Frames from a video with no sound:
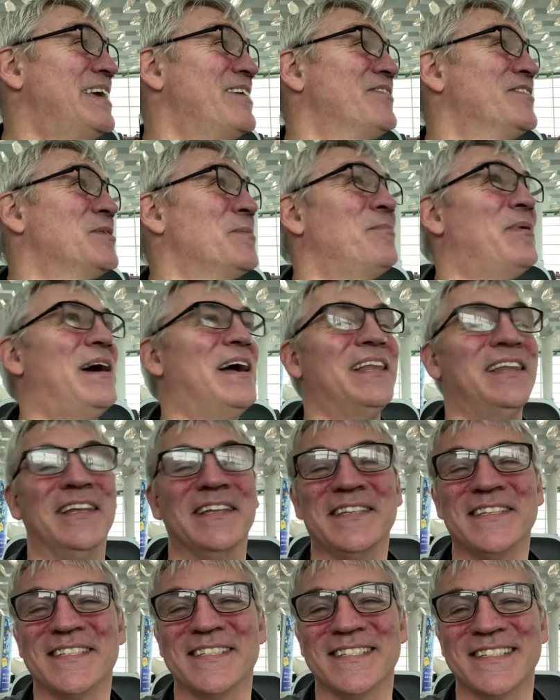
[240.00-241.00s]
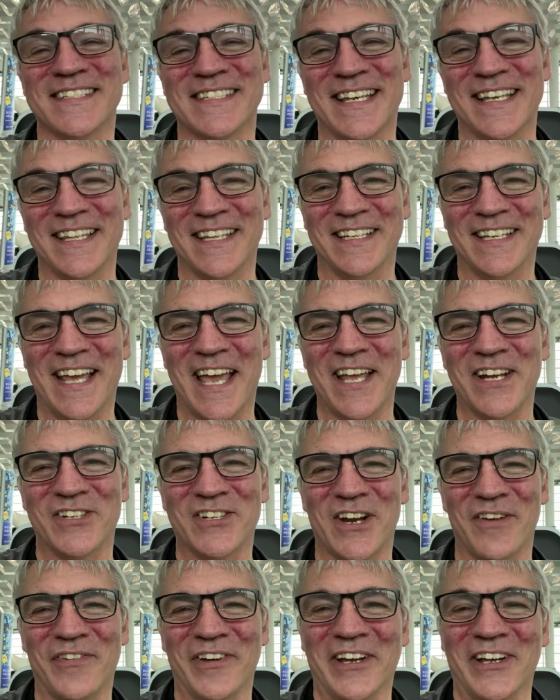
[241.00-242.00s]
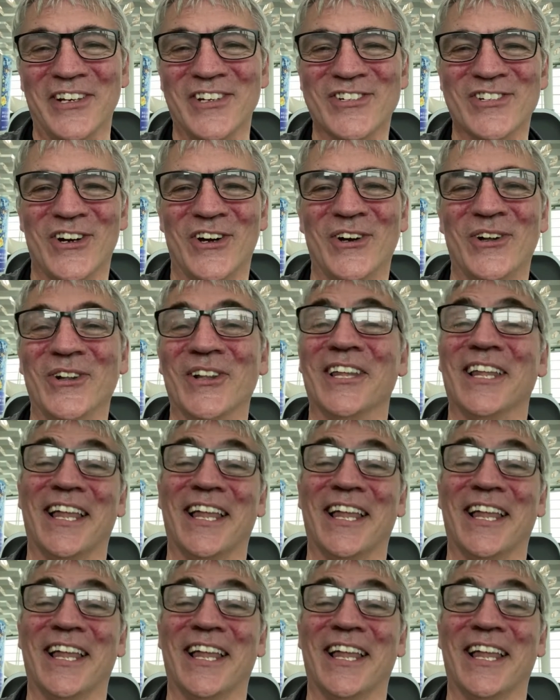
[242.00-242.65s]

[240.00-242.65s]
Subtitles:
even the pilots say that air traffic control,